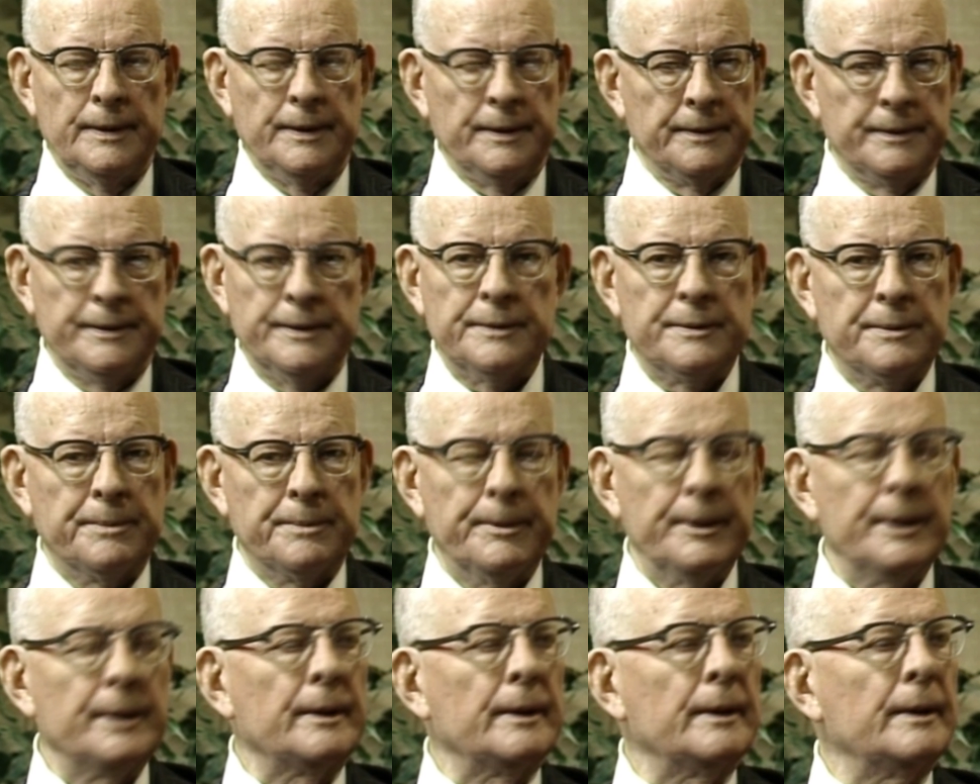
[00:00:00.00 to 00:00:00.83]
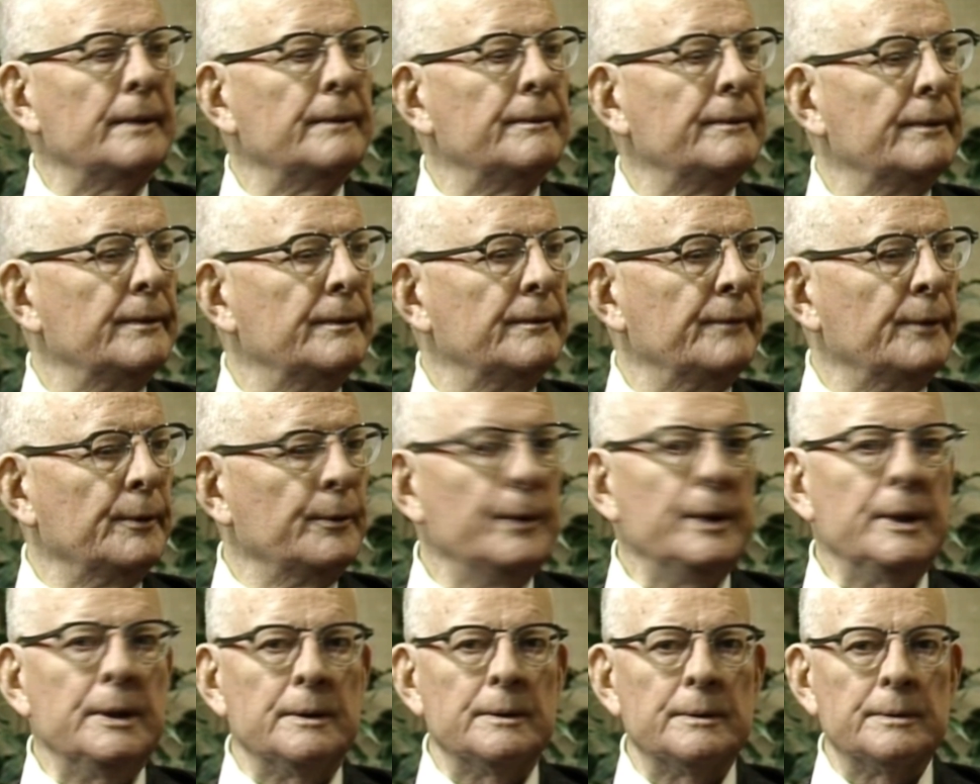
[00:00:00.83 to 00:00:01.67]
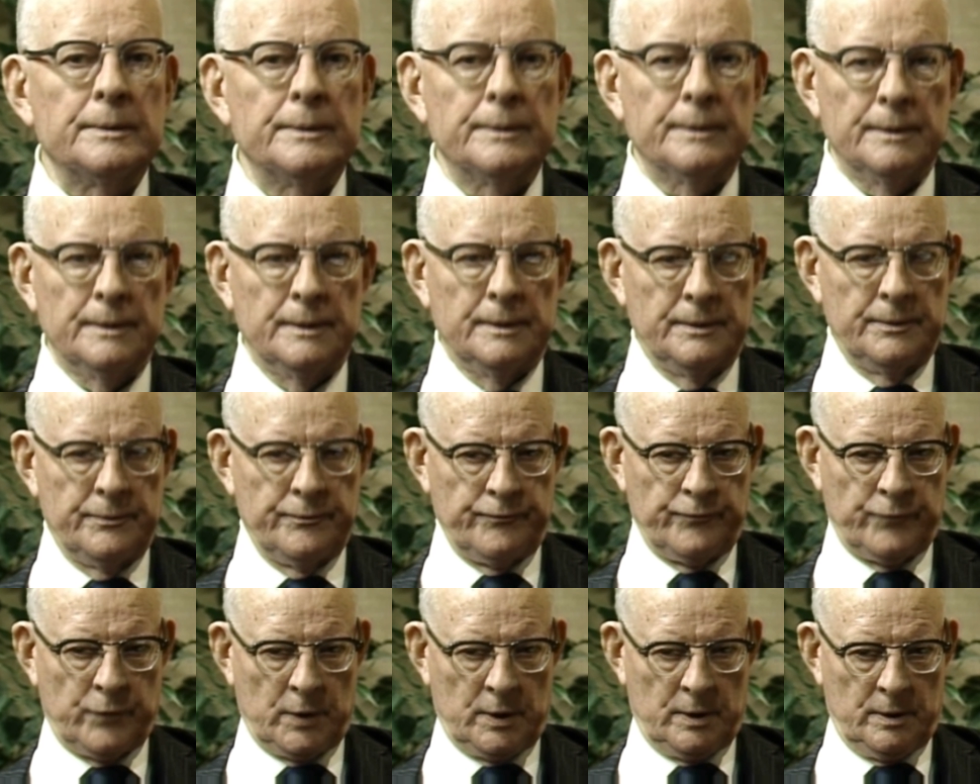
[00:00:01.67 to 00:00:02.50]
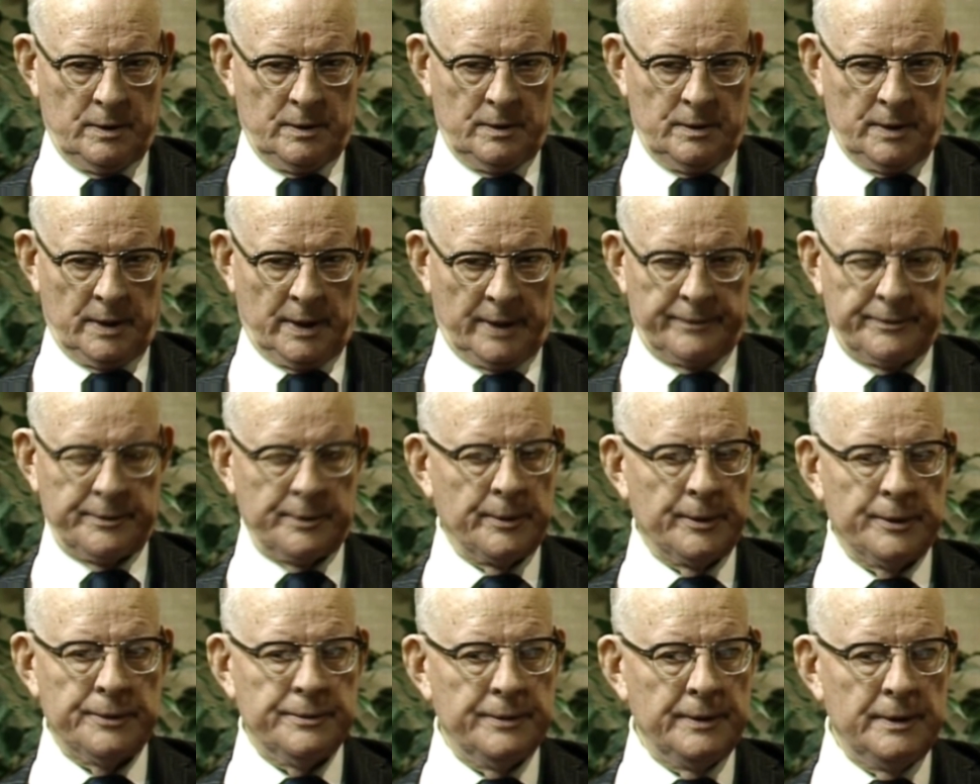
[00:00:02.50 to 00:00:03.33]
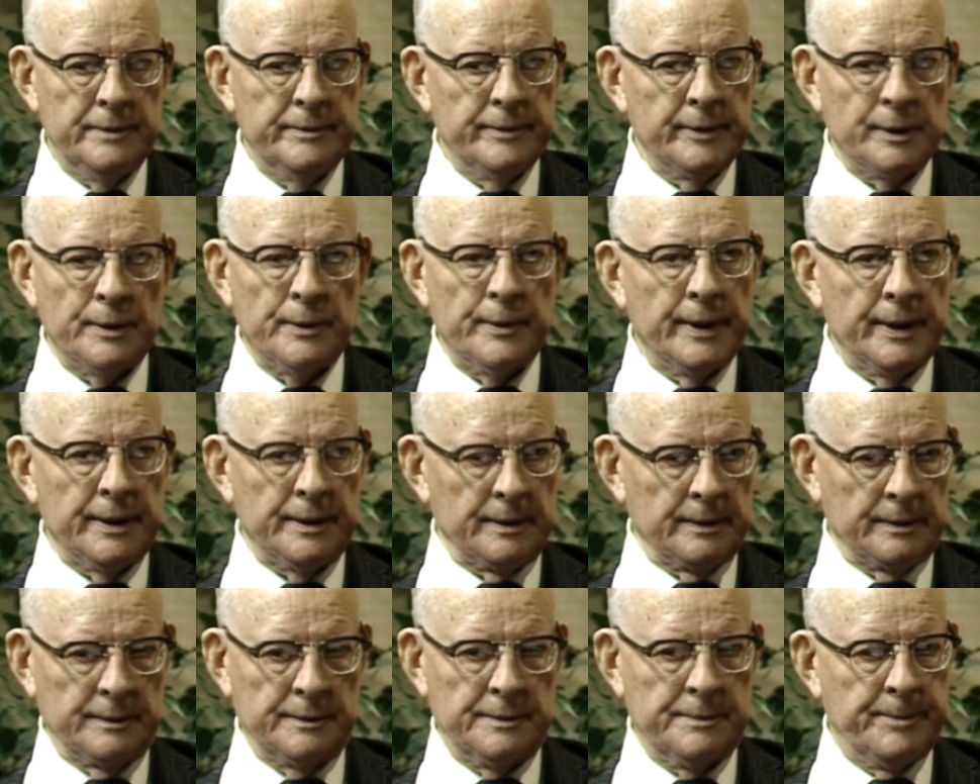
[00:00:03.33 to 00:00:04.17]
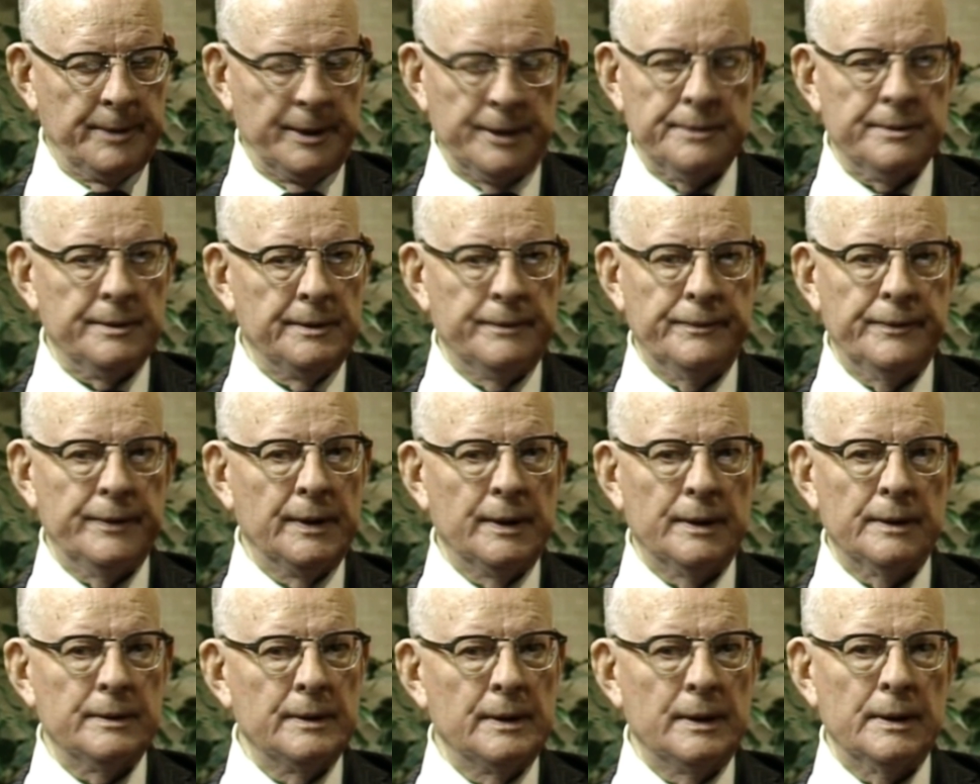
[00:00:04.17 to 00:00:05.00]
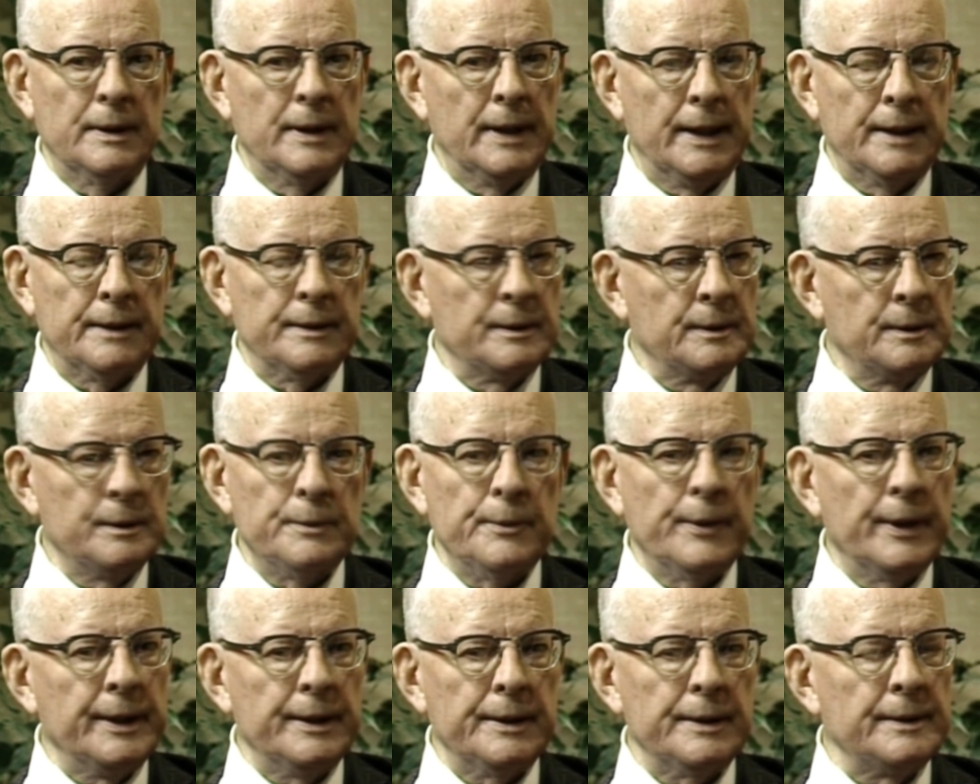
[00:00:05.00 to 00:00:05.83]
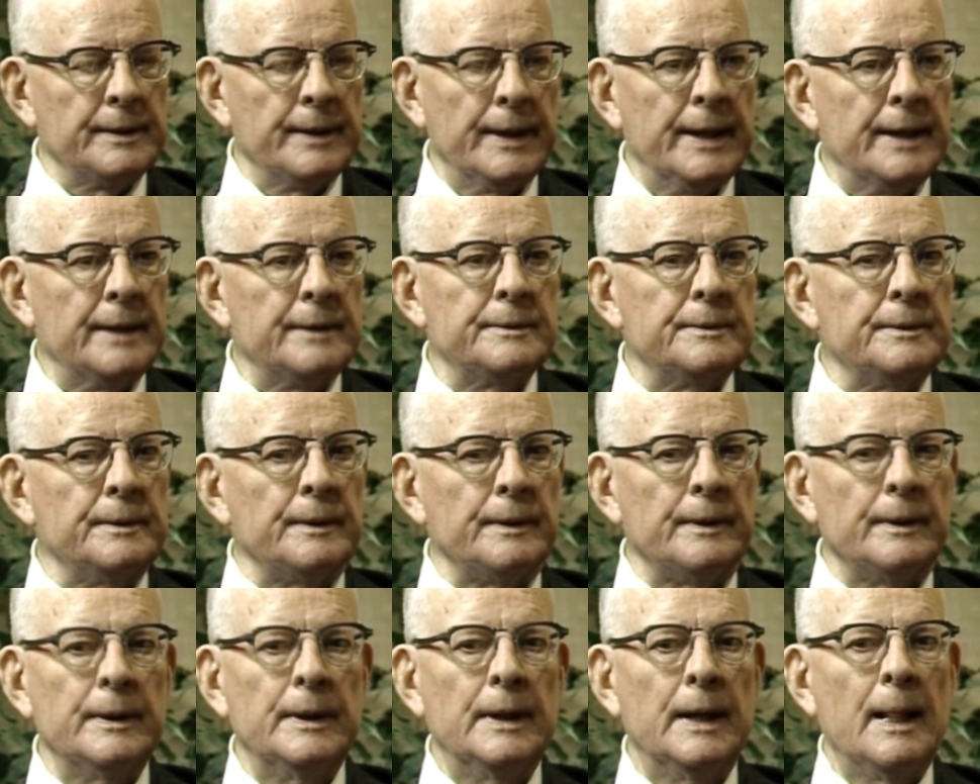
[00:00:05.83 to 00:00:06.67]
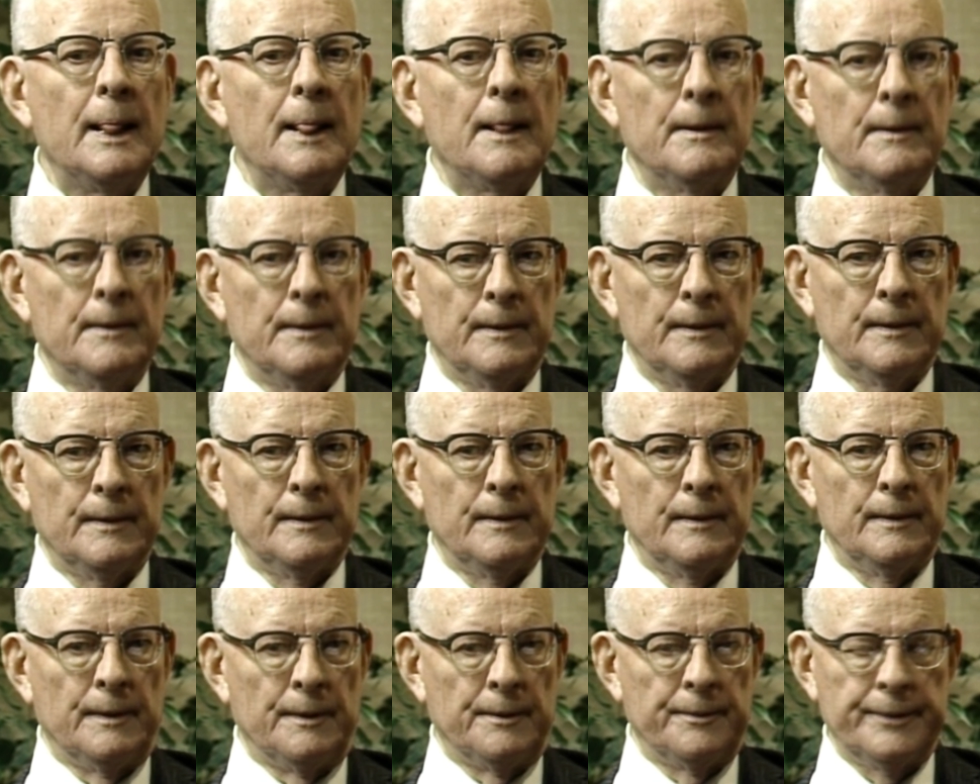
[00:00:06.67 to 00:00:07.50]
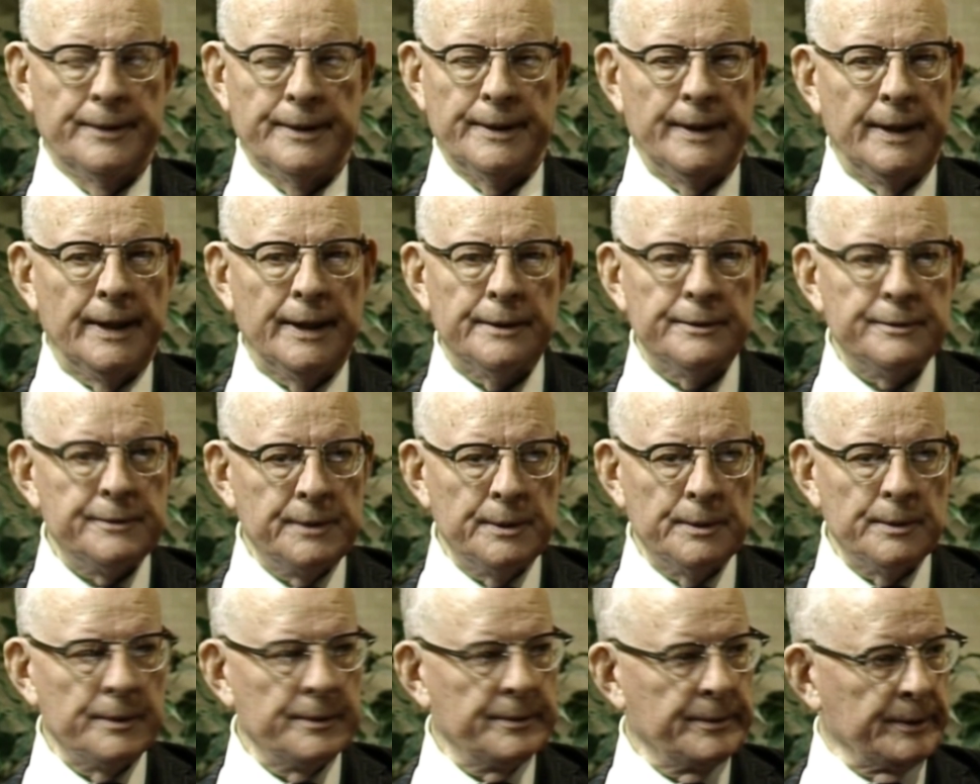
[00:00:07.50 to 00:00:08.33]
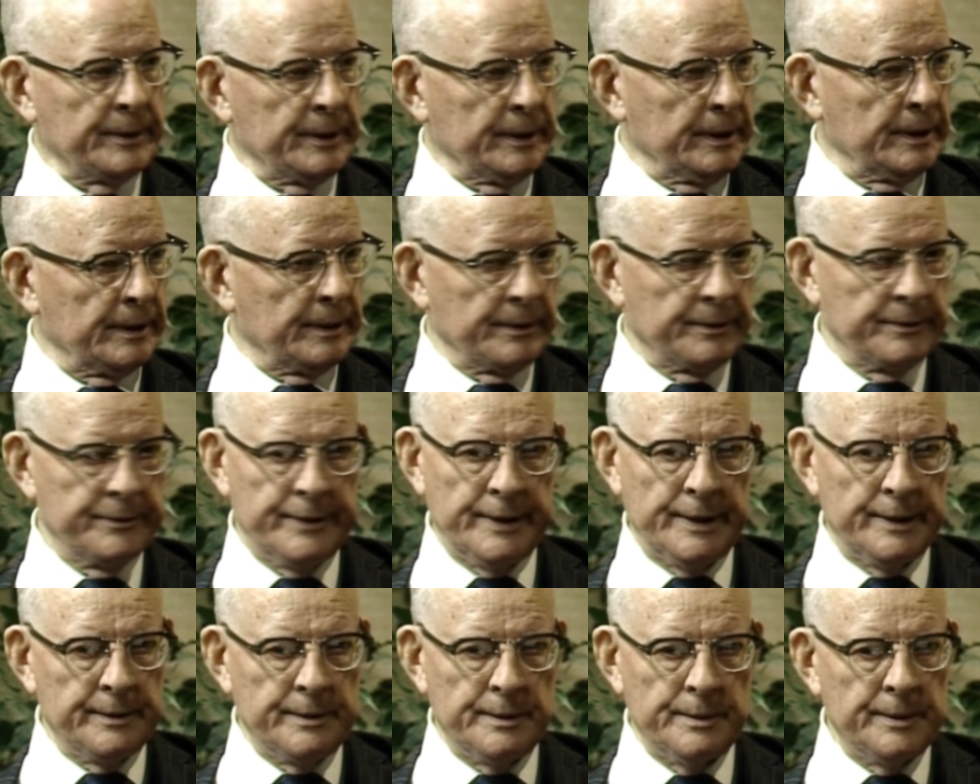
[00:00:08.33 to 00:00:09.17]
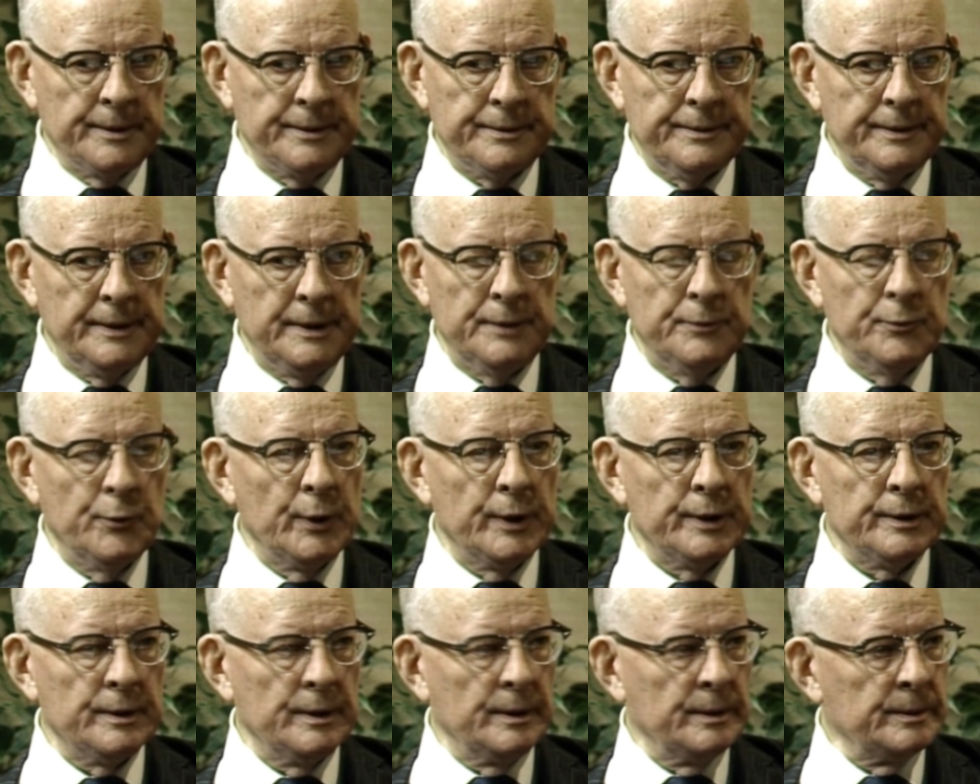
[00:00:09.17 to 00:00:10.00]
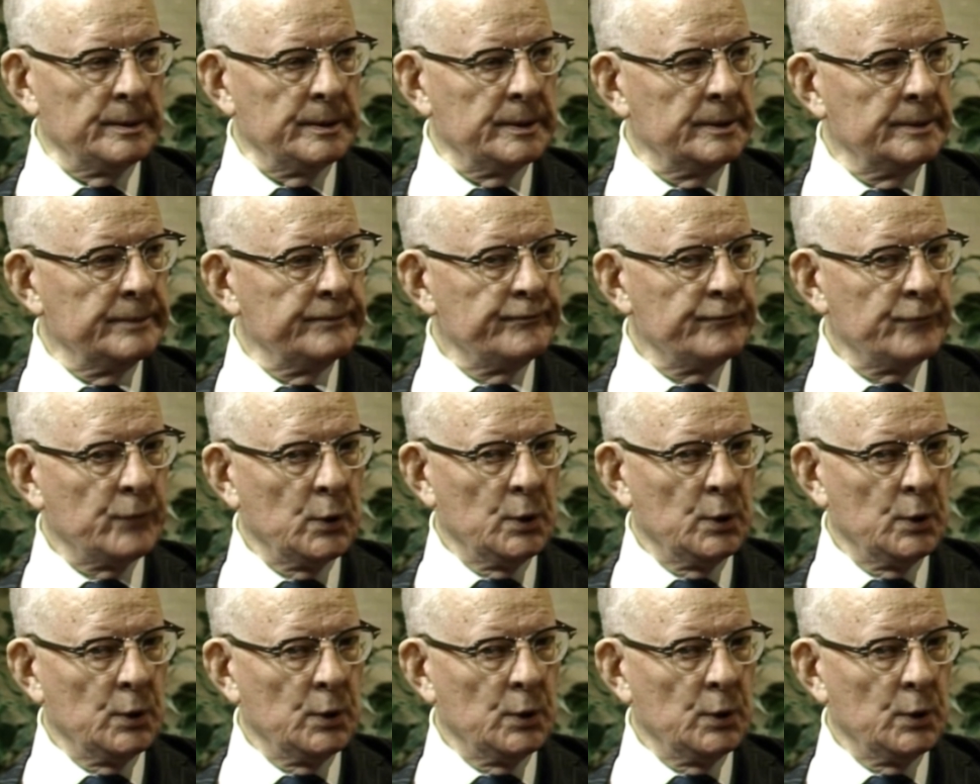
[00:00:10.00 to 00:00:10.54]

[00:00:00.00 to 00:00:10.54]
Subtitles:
in despair, for weeks after receiving a rating, especially if he had had a good rating last year, or for the last 2 or 3 years, then to receive one lower